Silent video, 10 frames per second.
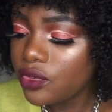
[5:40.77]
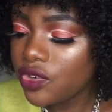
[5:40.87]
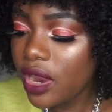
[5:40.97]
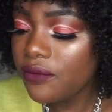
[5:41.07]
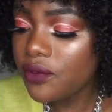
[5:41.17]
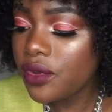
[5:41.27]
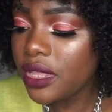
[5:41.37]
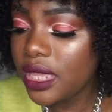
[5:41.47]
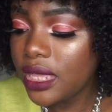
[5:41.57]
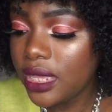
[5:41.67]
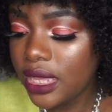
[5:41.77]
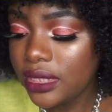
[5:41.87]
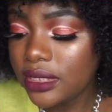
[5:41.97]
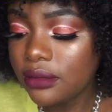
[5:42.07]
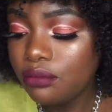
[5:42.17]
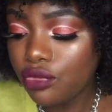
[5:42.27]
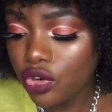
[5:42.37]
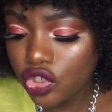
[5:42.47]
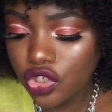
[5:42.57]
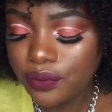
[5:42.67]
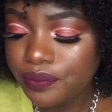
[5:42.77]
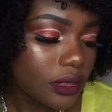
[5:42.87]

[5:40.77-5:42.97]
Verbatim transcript: travel kit brush